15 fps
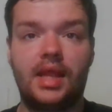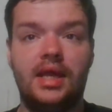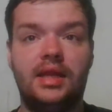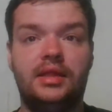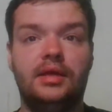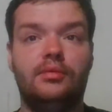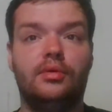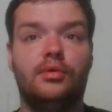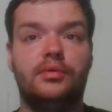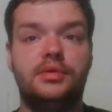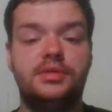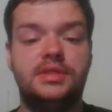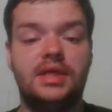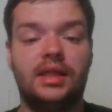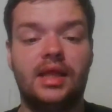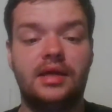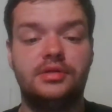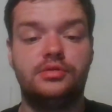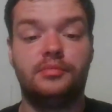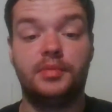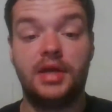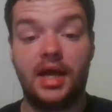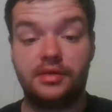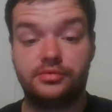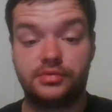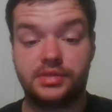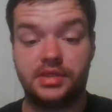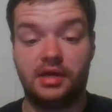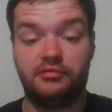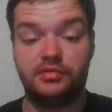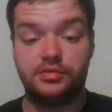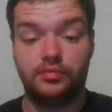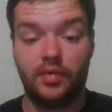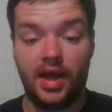And I think we're going to see a lot of supernatural stuff as